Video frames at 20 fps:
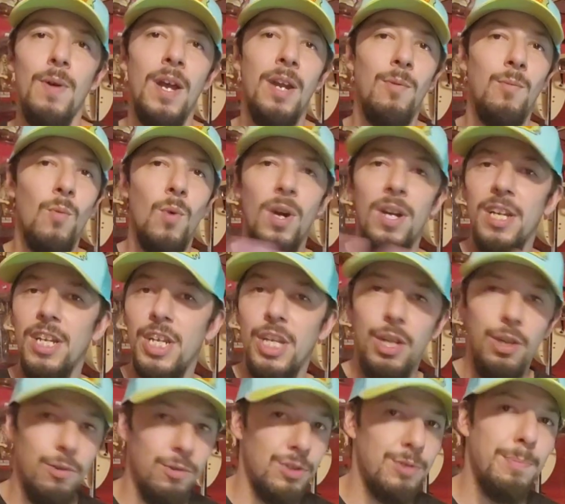And one
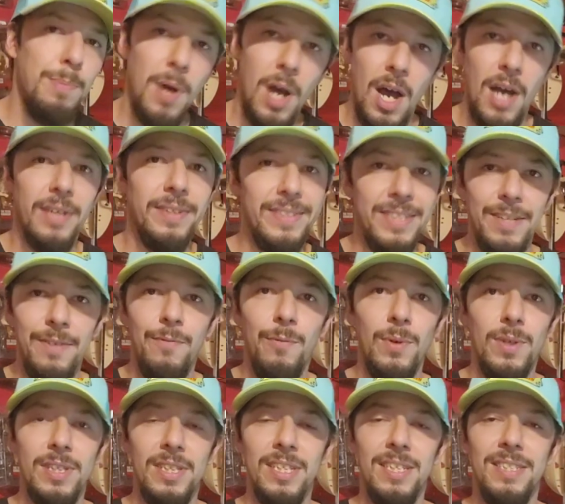huge positive
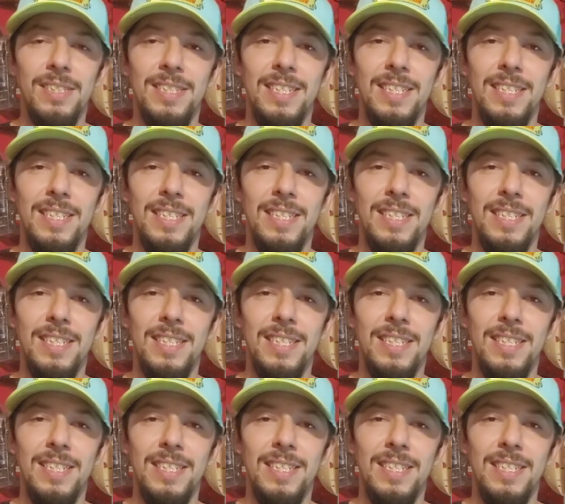with this